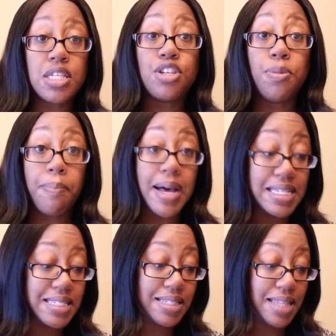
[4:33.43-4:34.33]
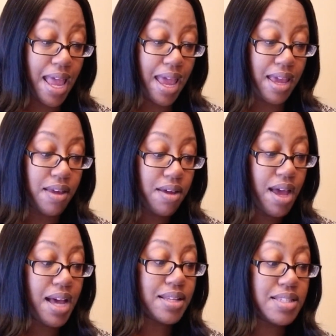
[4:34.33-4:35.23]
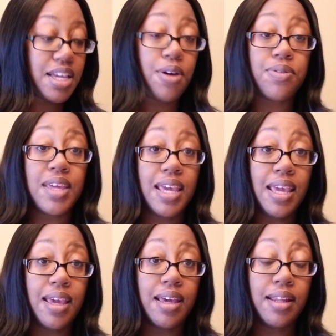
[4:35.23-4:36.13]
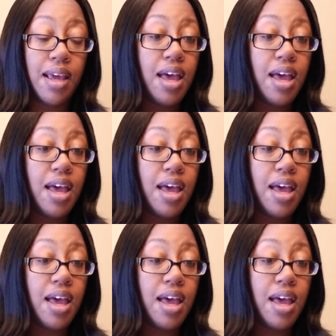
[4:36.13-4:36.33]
you must stay until the end.